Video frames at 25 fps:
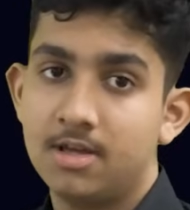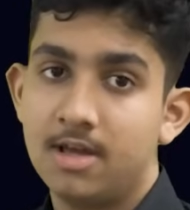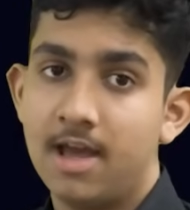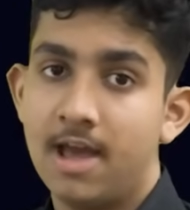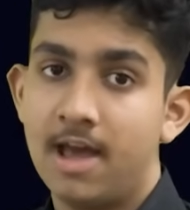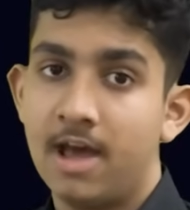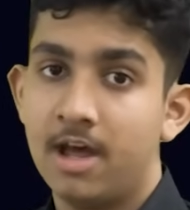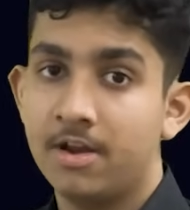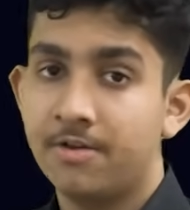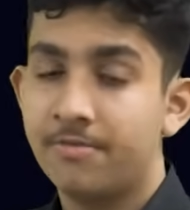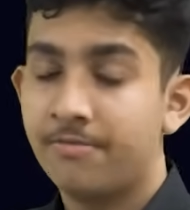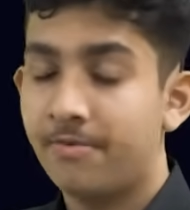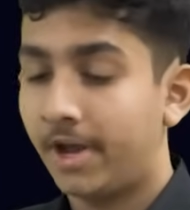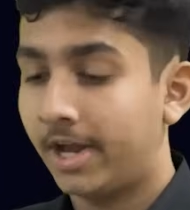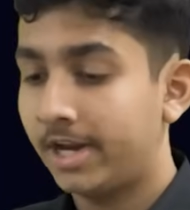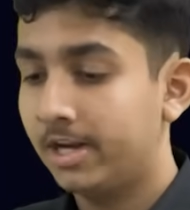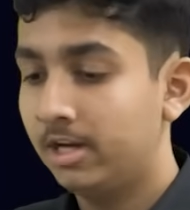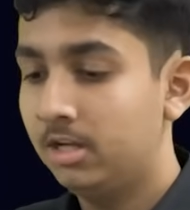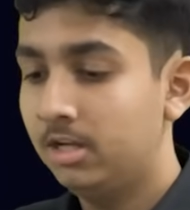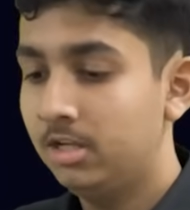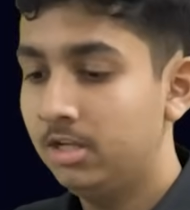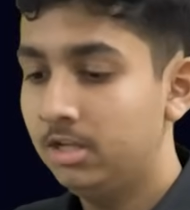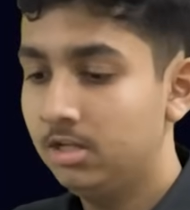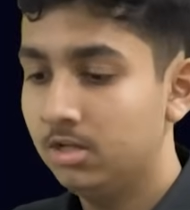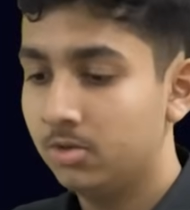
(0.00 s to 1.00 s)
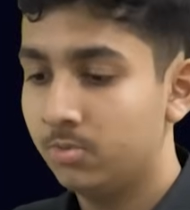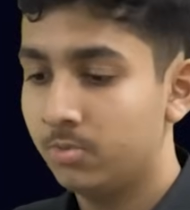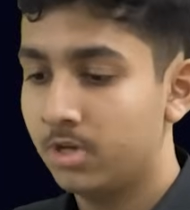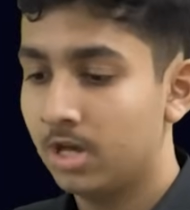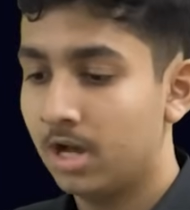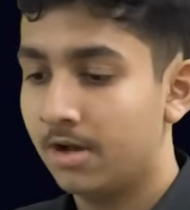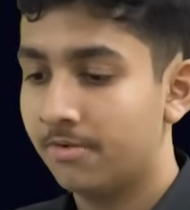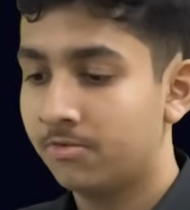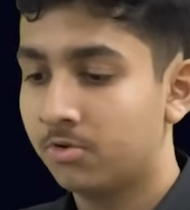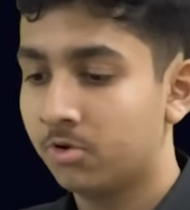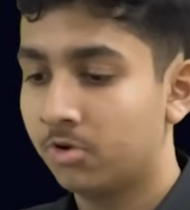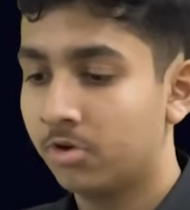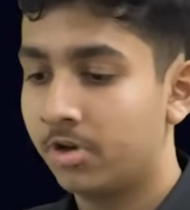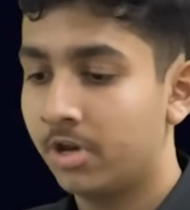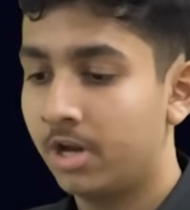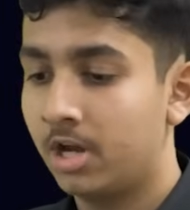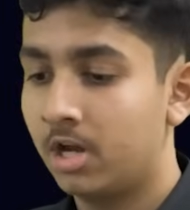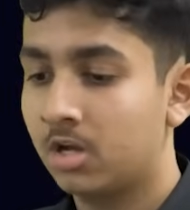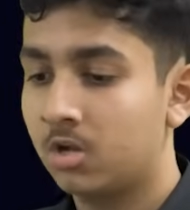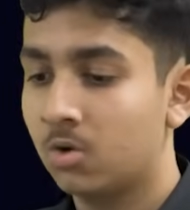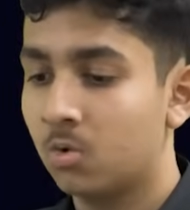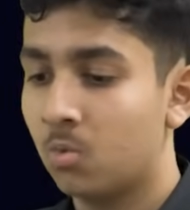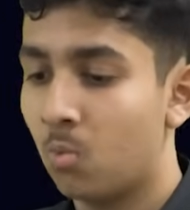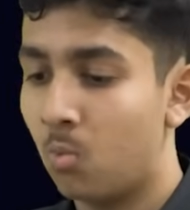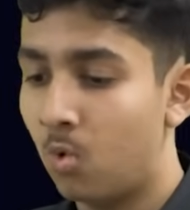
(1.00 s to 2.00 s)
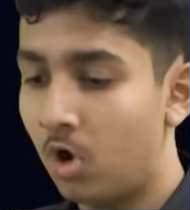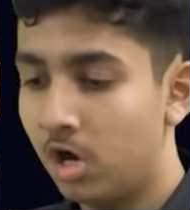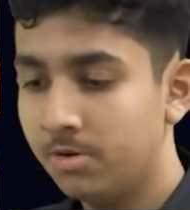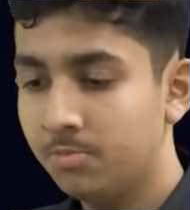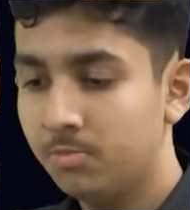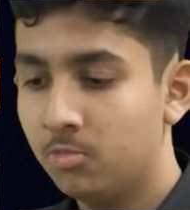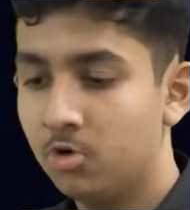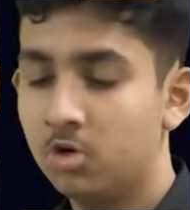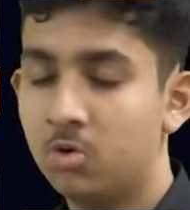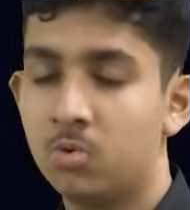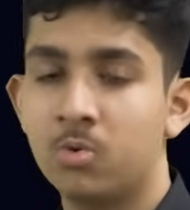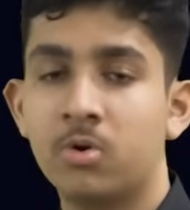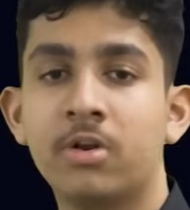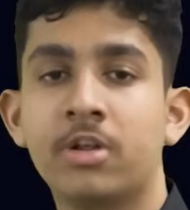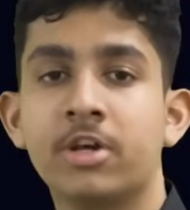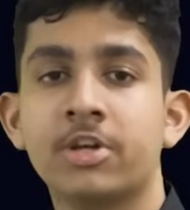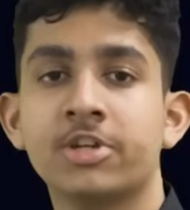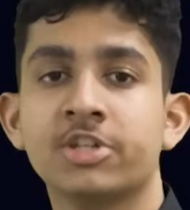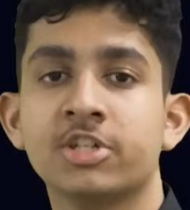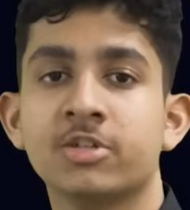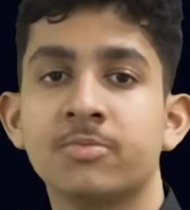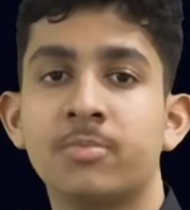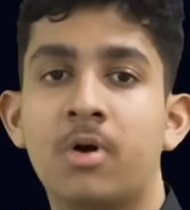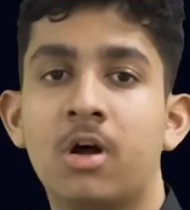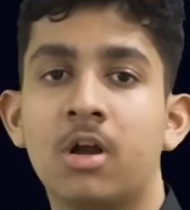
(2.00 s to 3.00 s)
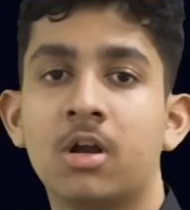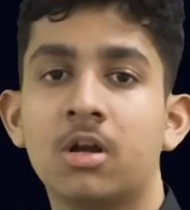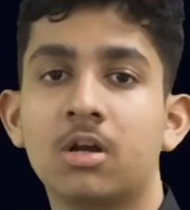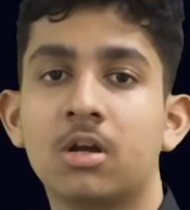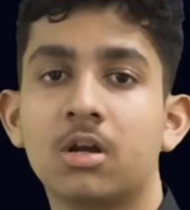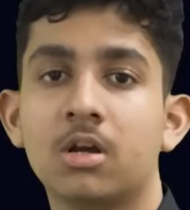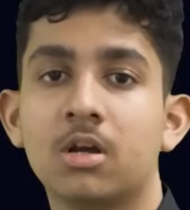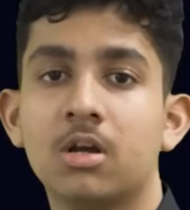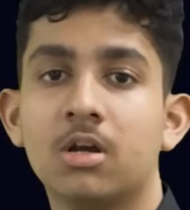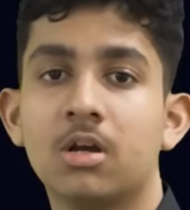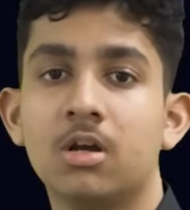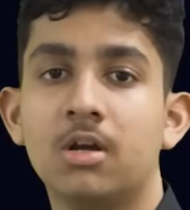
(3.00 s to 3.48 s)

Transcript: And finally, we have to create one more quotation mark